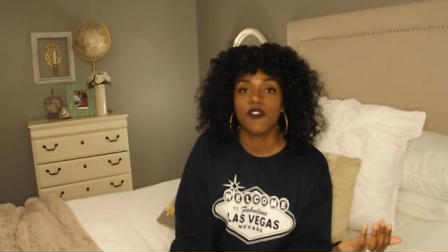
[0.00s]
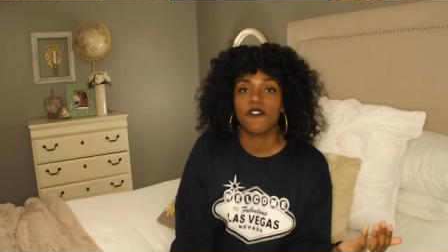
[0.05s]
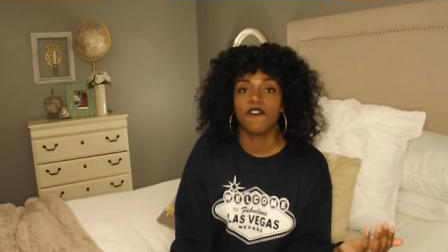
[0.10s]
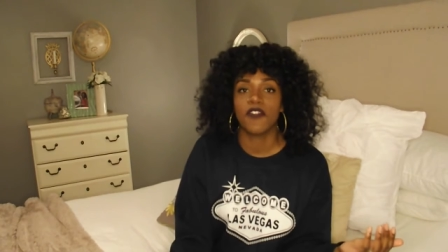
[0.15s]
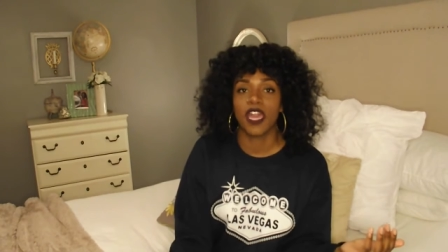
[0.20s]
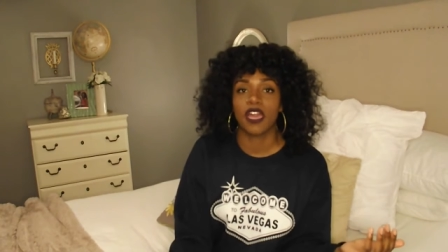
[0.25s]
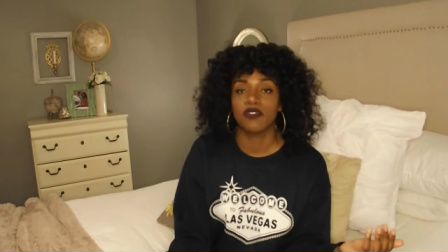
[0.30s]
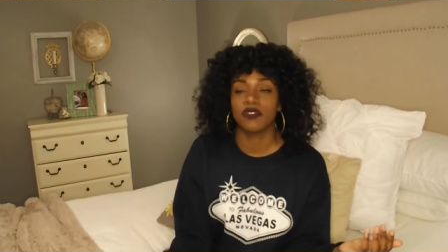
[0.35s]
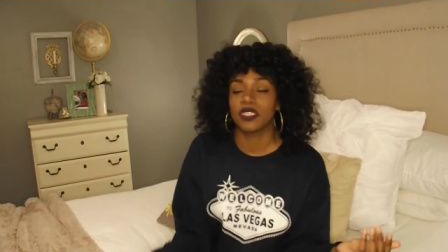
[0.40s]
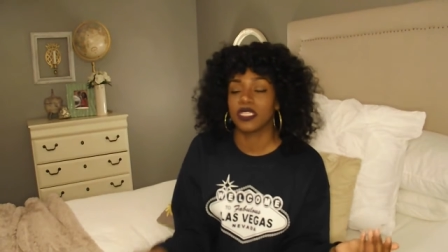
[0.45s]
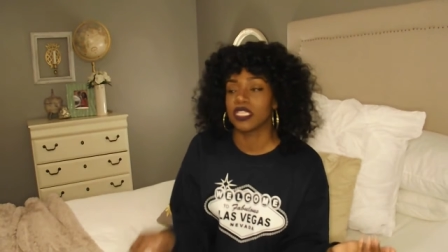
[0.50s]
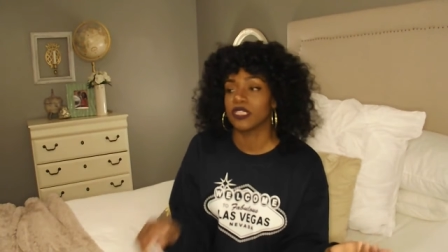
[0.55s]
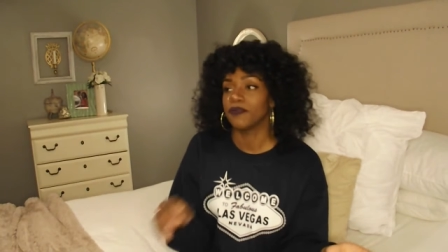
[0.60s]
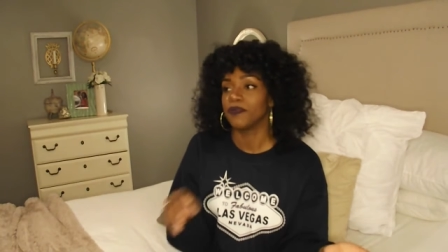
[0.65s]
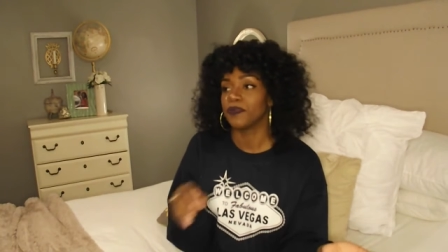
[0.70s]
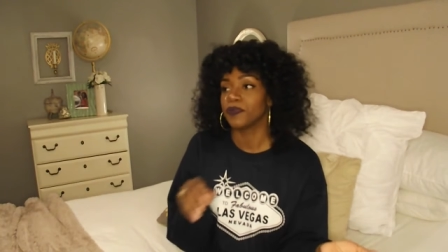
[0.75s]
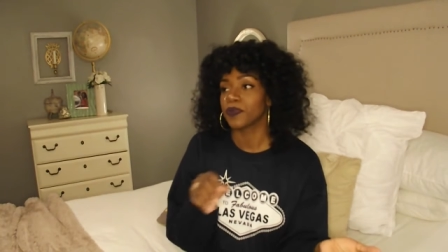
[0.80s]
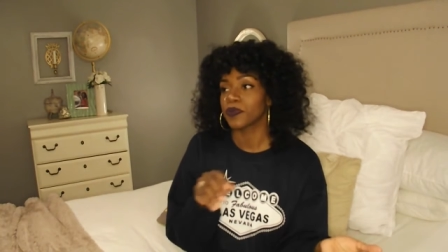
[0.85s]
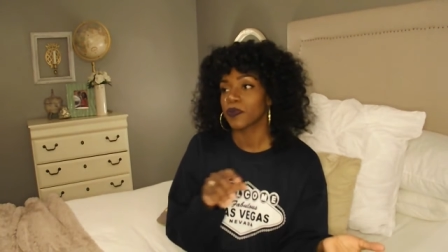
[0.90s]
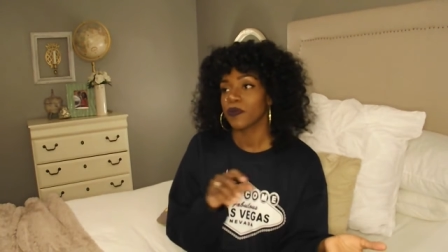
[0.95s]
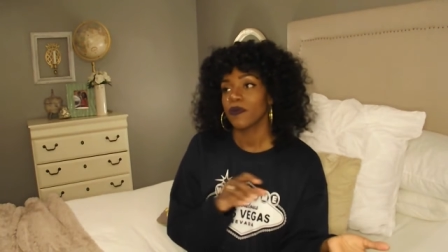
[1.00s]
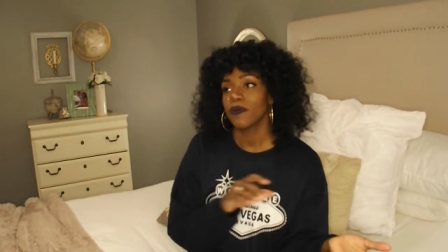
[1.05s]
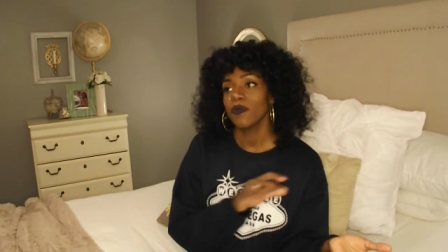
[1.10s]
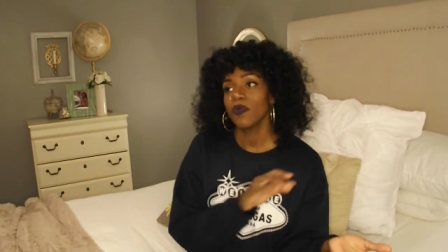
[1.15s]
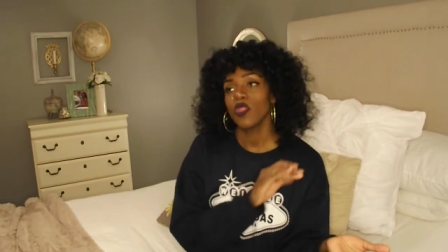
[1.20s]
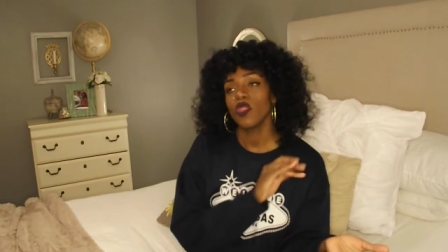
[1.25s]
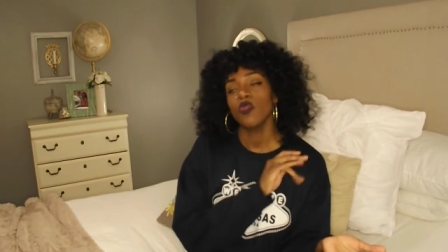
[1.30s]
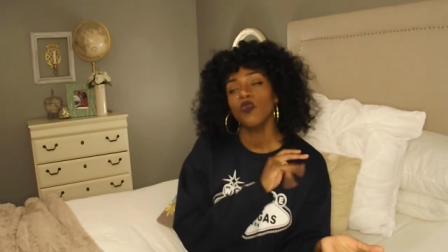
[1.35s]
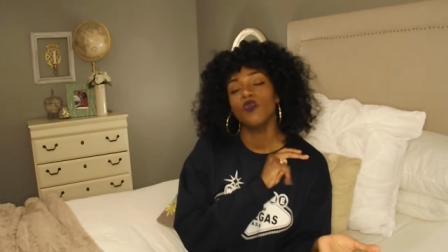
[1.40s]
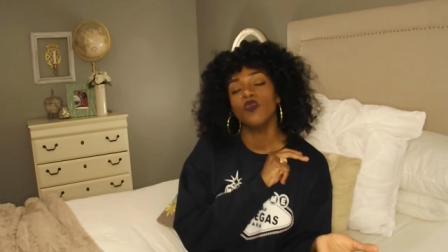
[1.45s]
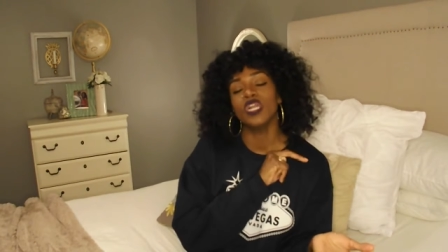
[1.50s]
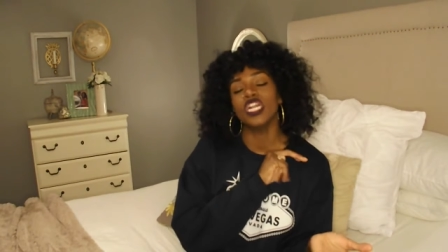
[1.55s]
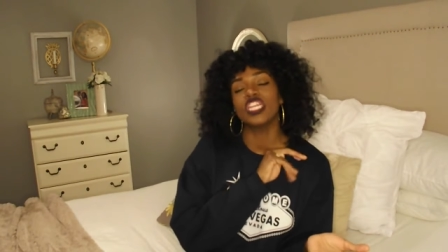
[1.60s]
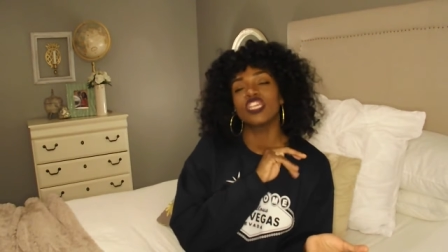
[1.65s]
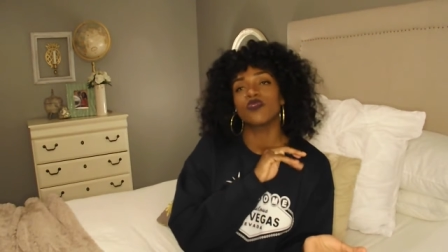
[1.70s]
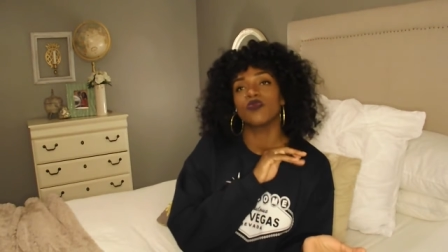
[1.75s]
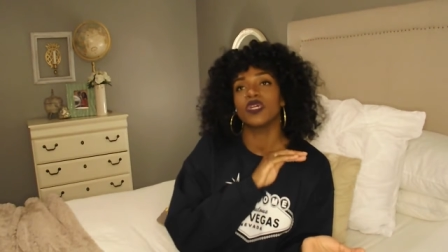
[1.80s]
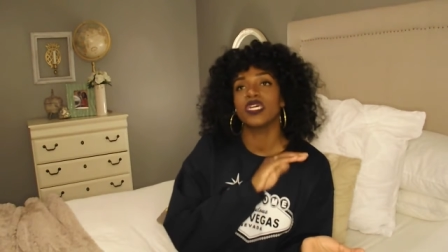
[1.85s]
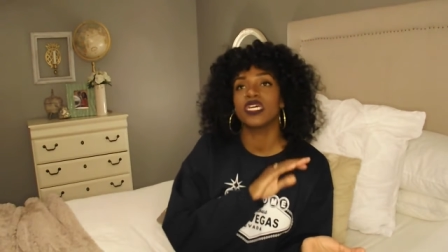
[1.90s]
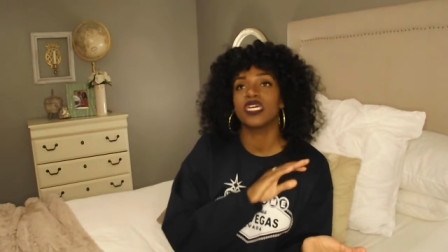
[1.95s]
Fountains,
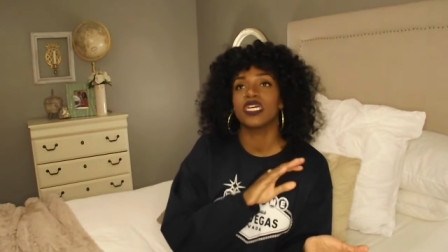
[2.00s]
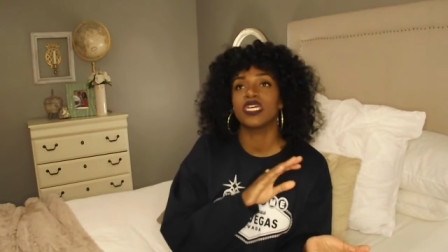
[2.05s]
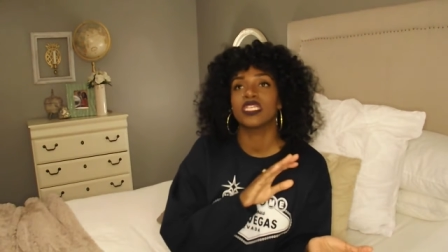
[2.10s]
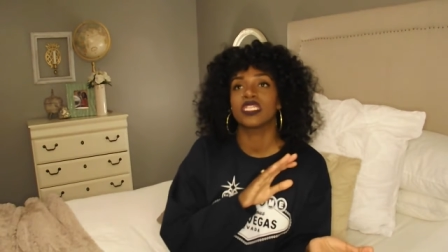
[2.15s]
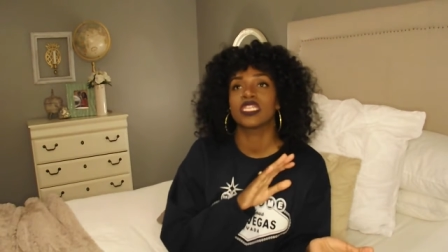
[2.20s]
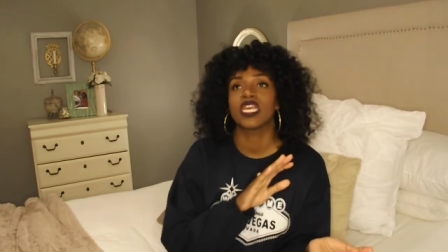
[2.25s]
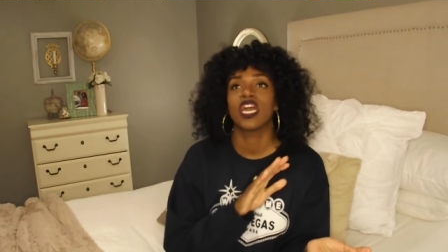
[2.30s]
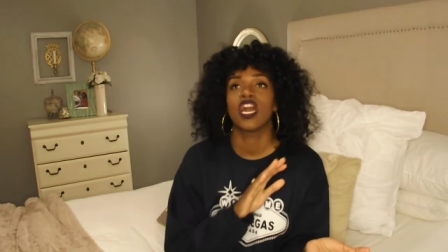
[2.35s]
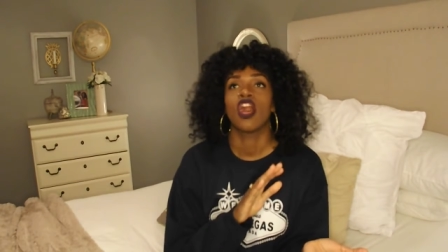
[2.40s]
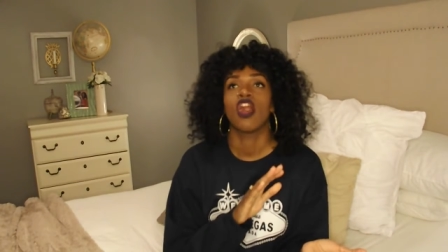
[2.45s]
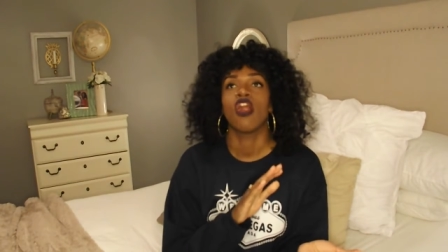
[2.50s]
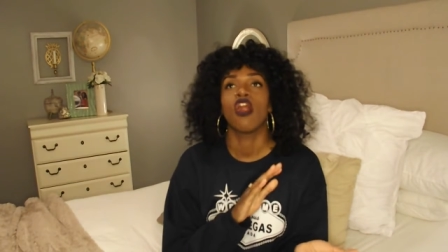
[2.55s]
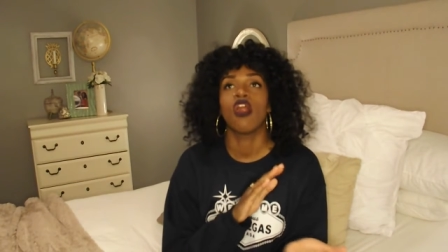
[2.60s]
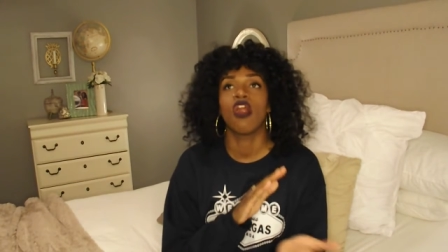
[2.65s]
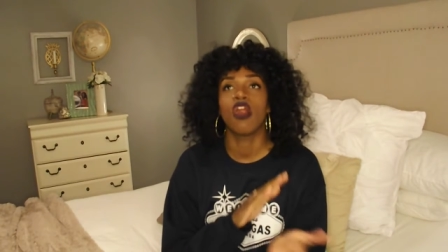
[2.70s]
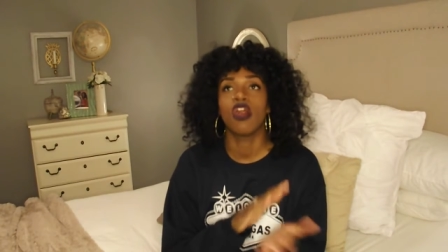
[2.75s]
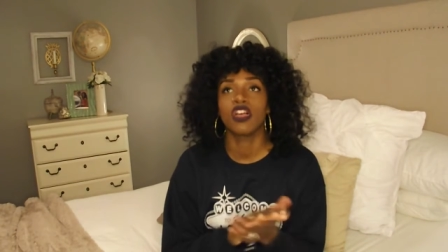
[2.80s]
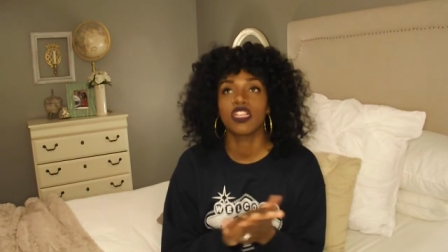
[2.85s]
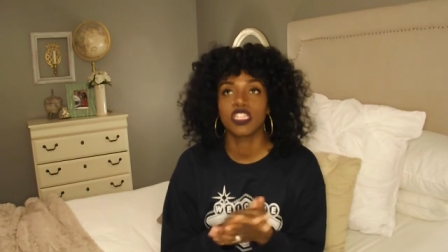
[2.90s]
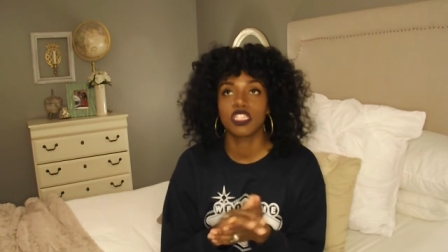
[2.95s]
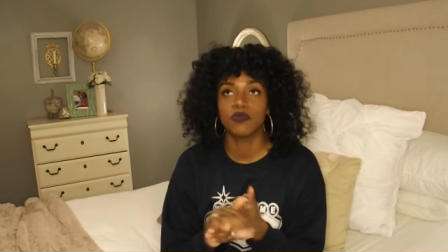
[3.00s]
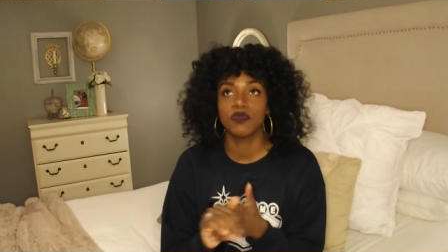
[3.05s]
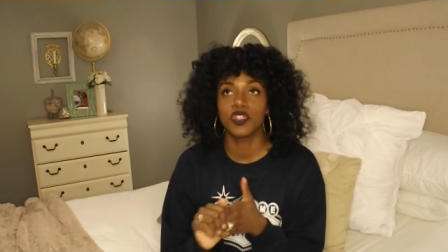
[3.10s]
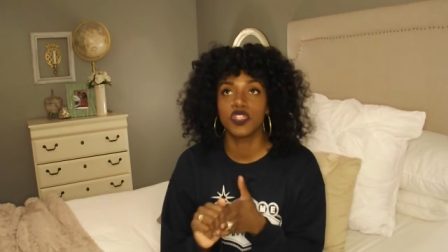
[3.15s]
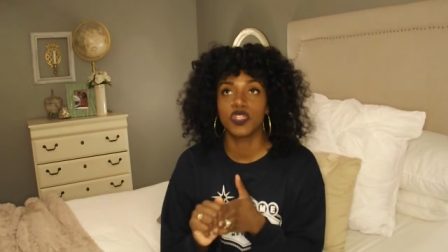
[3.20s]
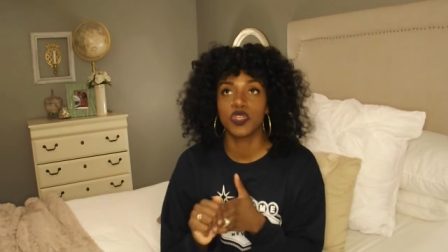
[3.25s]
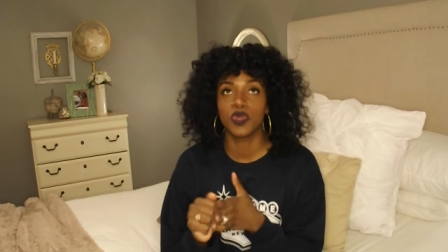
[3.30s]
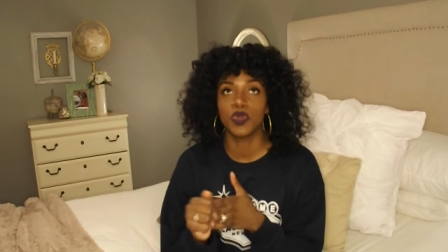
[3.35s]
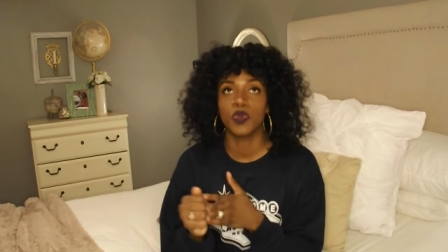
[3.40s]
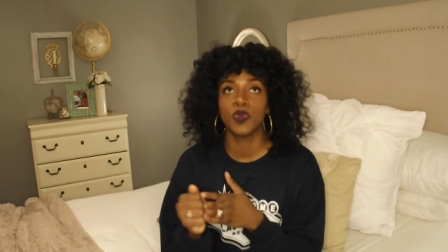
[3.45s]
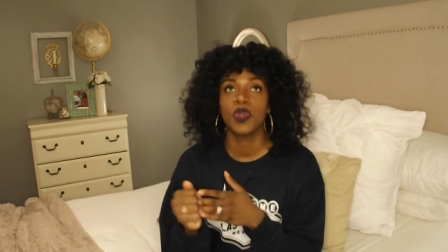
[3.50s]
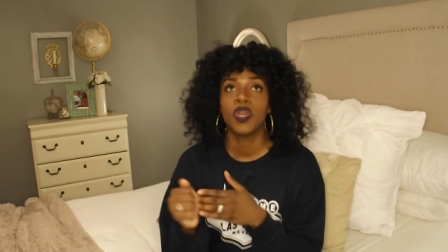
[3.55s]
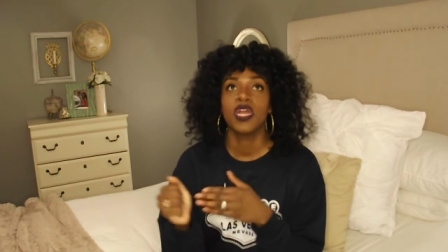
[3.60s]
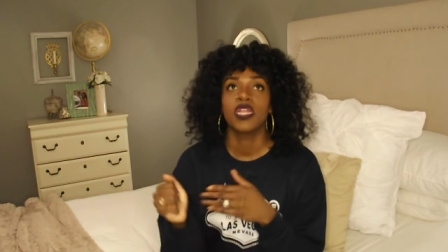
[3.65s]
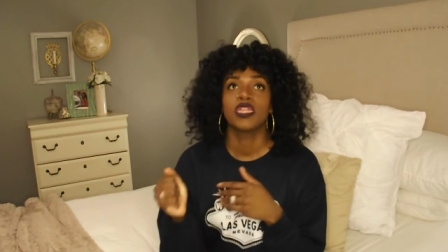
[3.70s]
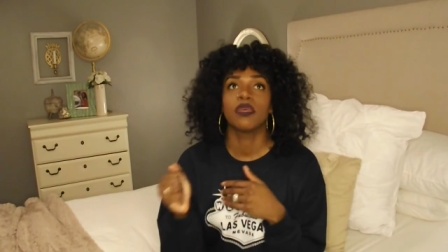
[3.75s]
which was awesome too.